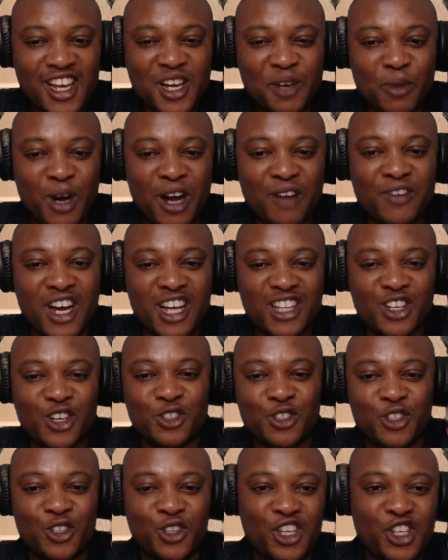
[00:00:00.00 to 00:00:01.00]
But I've had
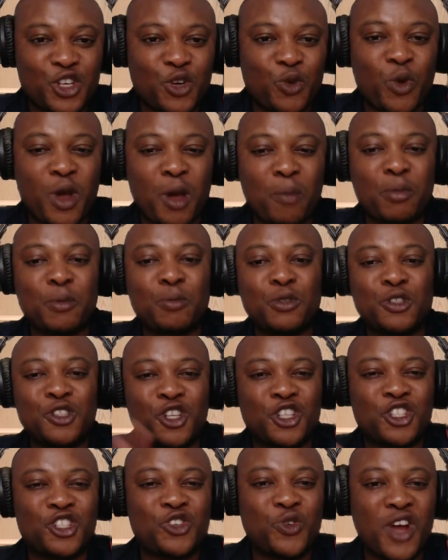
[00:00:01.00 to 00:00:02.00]
consultation where people
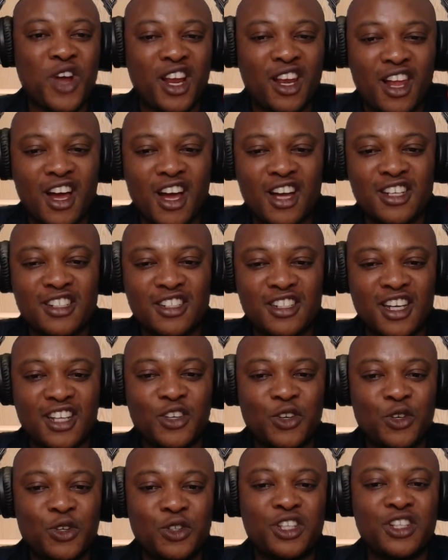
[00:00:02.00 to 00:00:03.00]
just realize that,
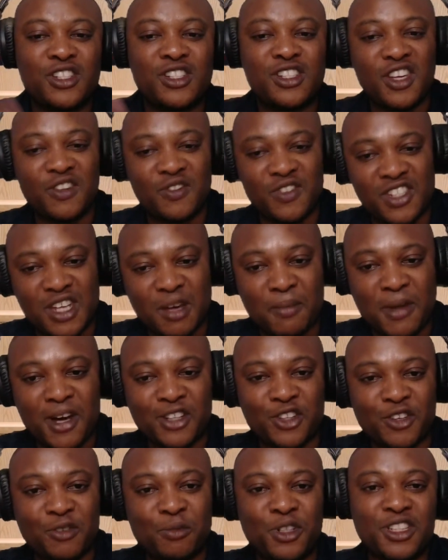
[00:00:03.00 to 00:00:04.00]
oh, they saved this
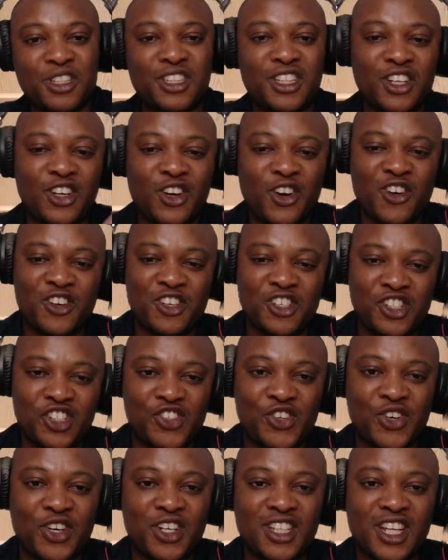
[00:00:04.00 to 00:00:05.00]
amount of money, they got
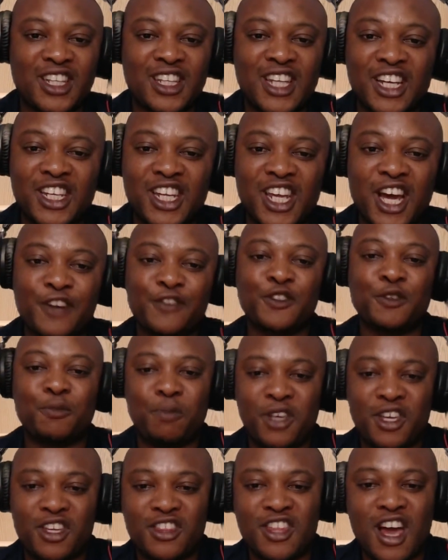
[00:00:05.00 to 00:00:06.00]
interest, and now they have to
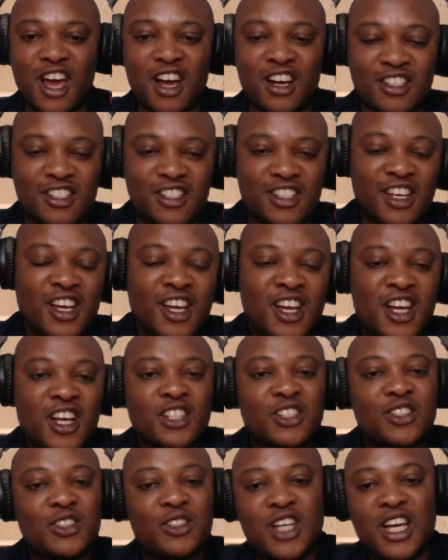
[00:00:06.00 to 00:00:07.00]
pay tax.
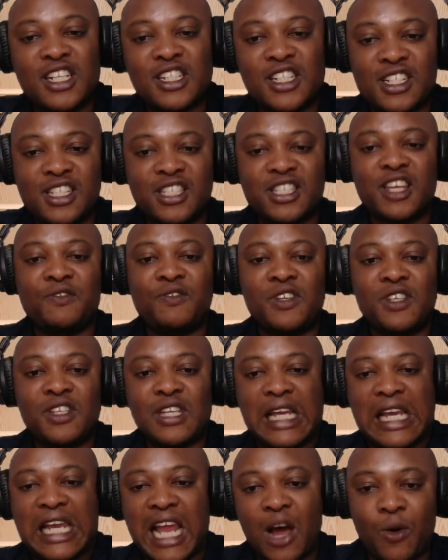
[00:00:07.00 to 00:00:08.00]
So there's a savings
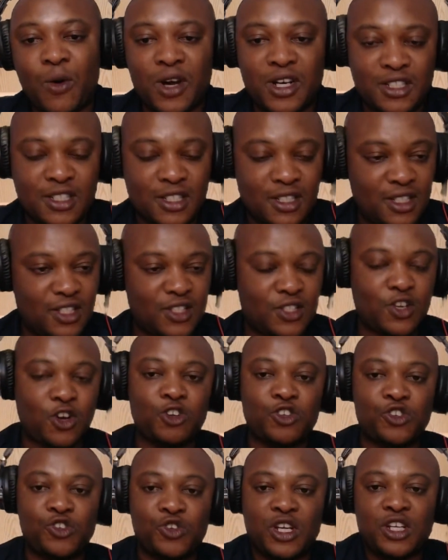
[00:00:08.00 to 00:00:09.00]
allowance in this
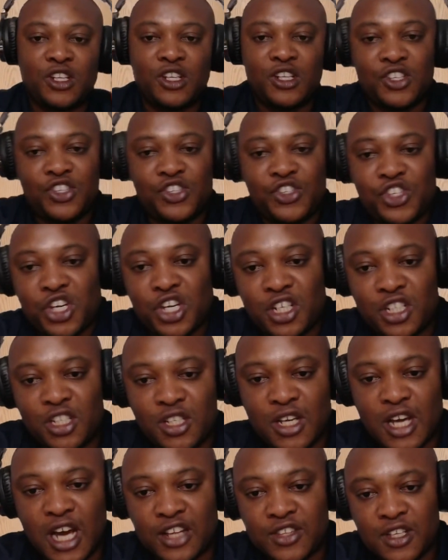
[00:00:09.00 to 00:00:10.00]
country. It's changed.
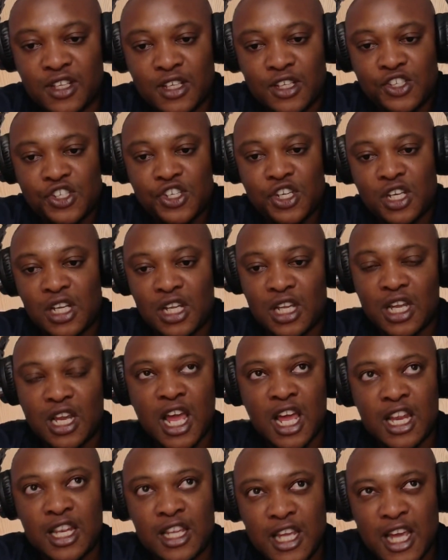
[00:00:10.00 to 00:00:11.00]
I think it changed
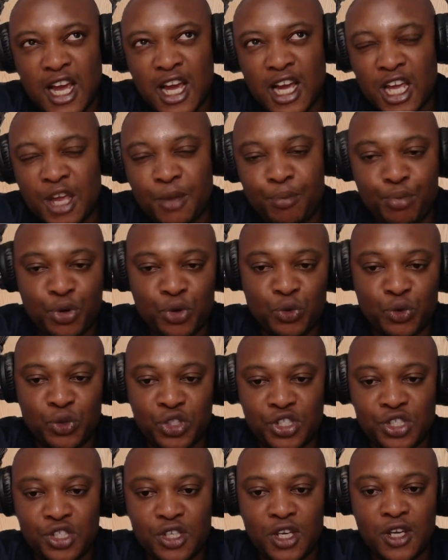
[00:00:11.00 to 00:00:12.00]
earlier April
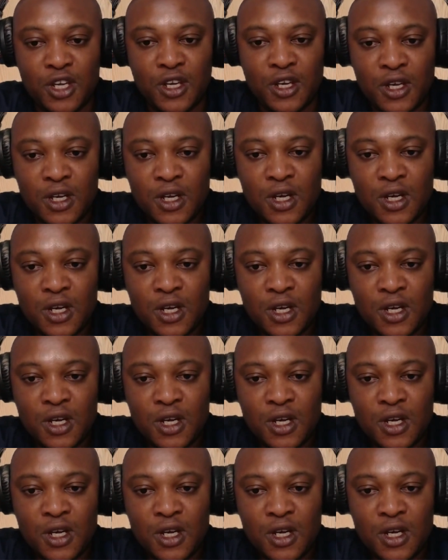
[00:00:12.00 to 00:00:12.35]
this year.